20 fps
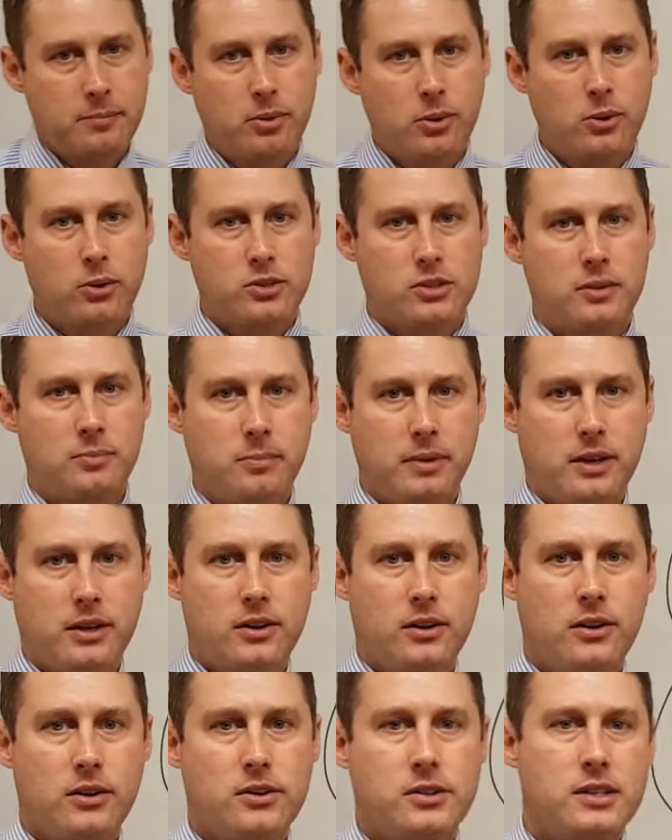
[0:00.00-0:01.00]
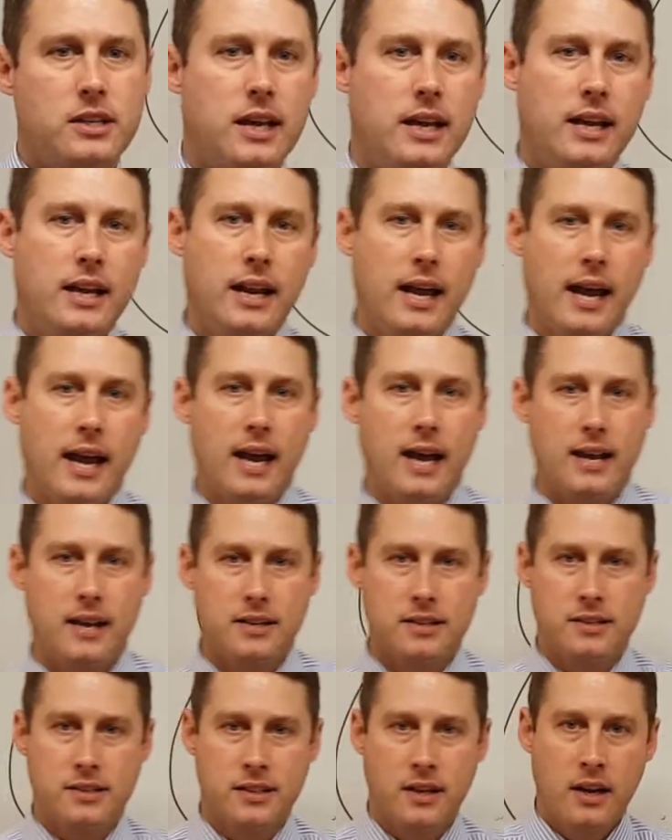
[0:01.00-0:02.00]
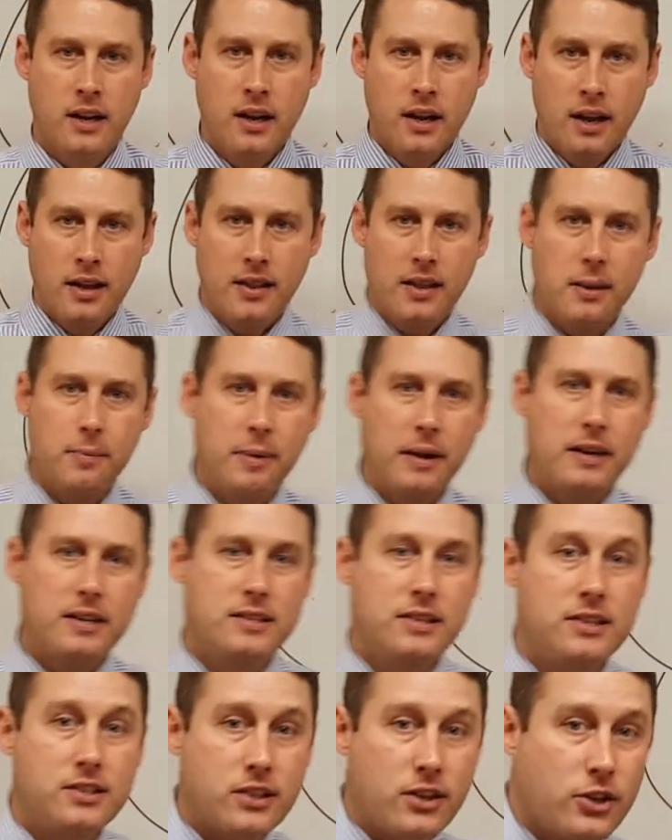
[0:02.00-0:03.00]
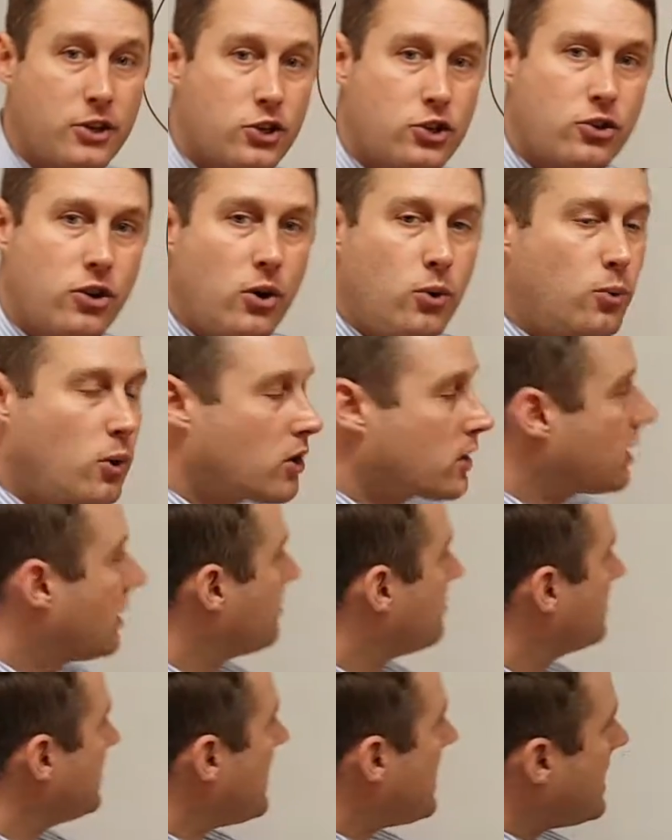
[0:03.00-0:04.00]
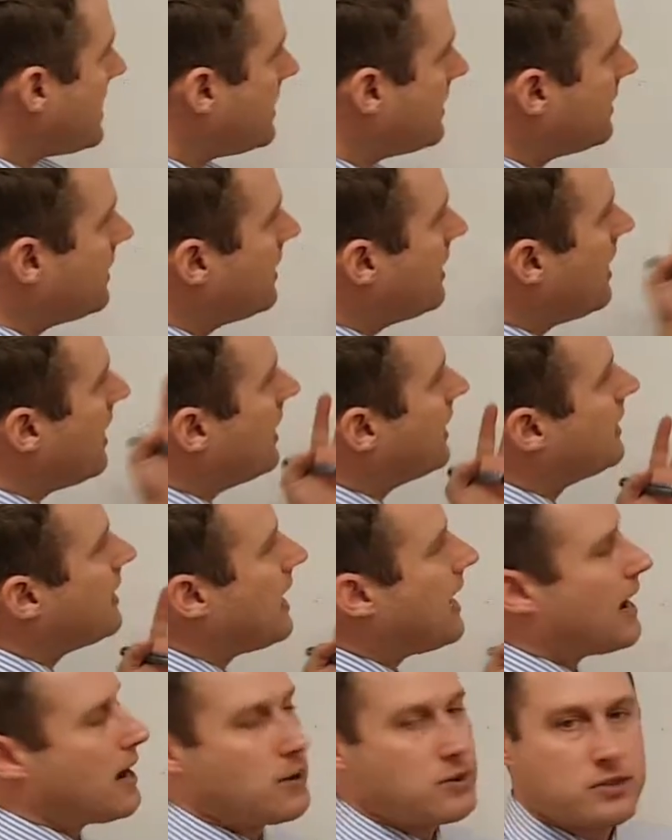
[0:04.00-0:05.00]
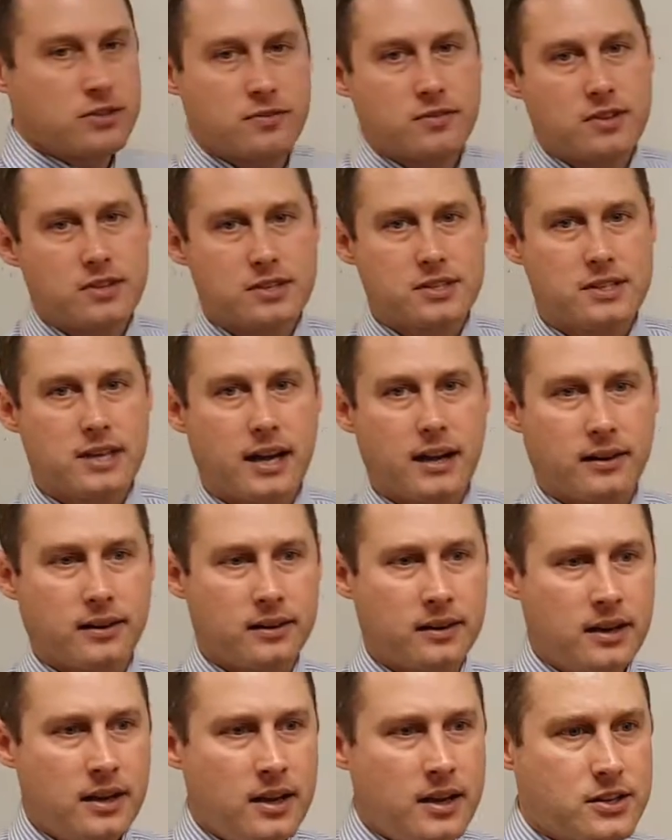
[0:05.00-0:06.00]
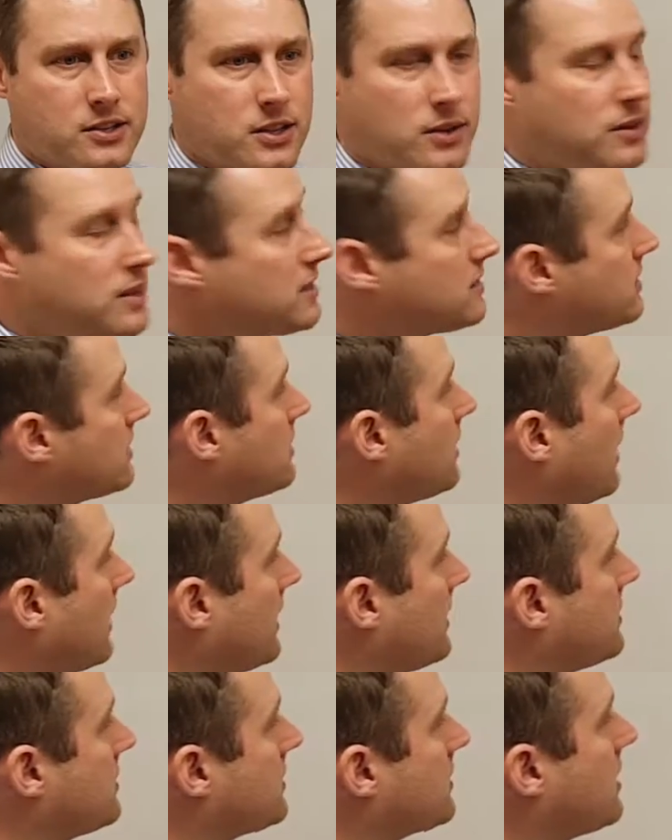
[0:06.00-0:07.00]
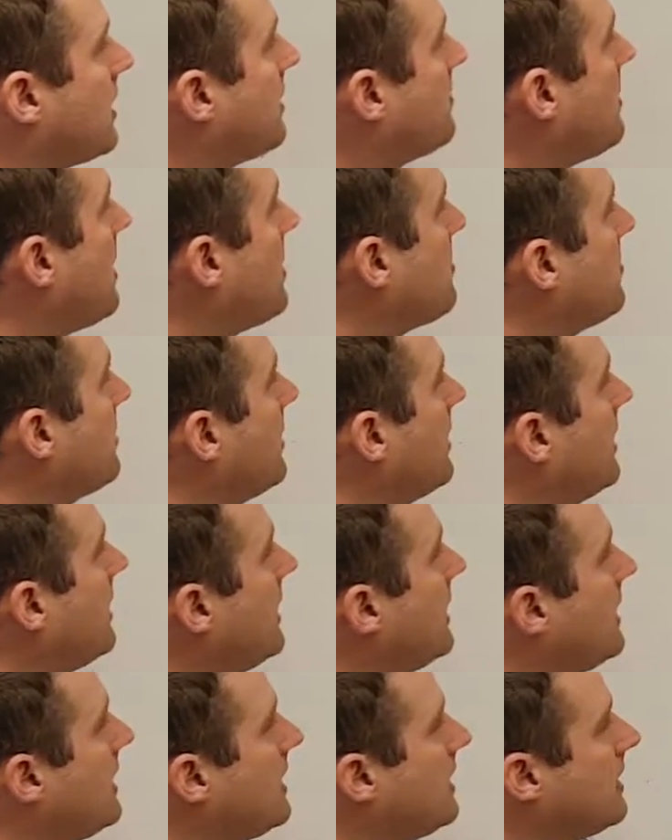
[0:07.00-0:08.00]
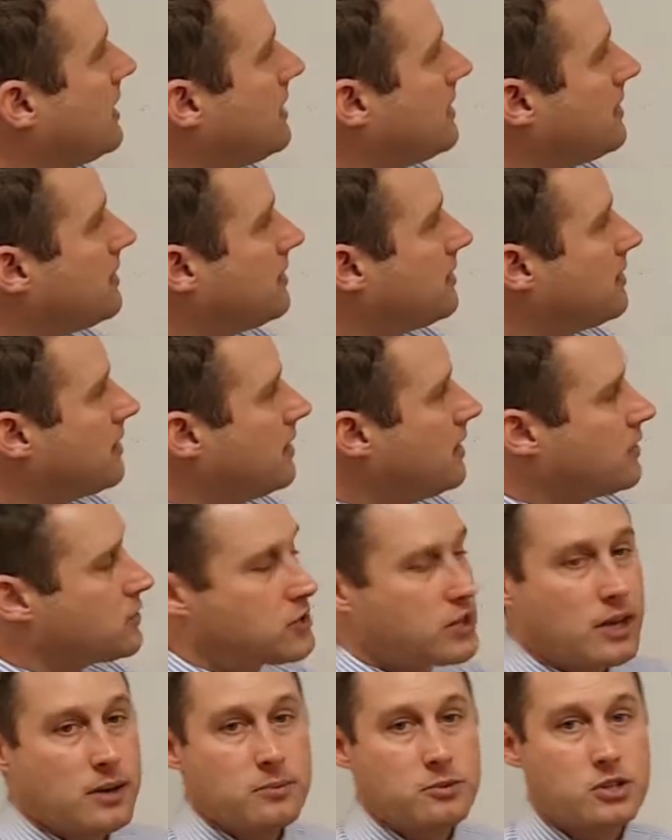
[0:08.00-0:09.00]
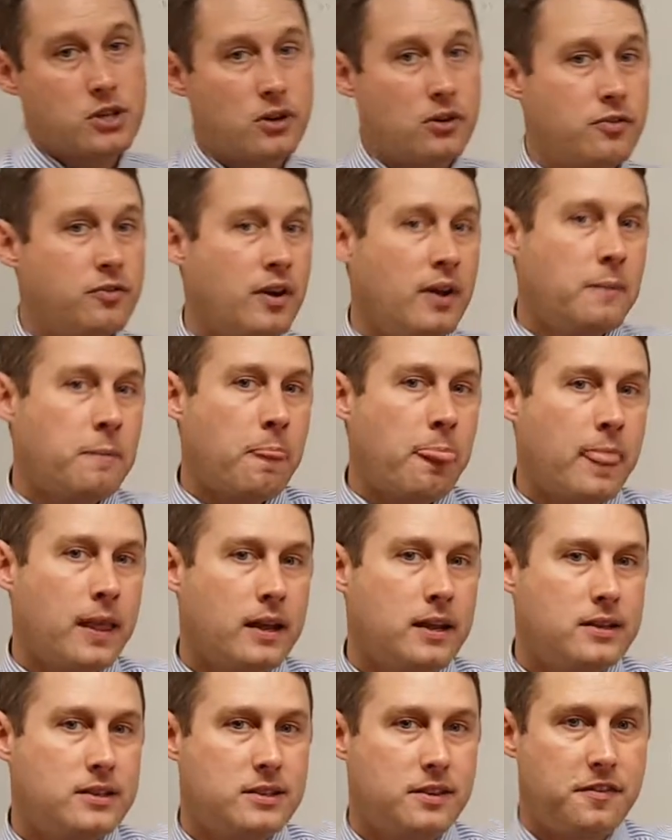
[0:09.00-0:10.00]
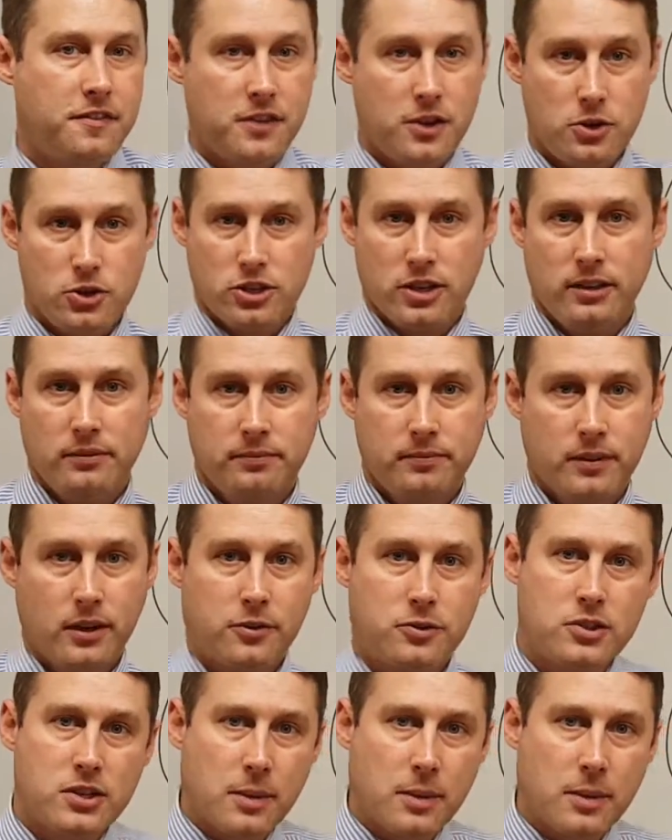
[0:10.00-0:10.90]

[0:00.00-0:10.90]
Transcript: important because it has the ability to control what comes in and out of the cell. So this is likely to come up in terms of diffusion of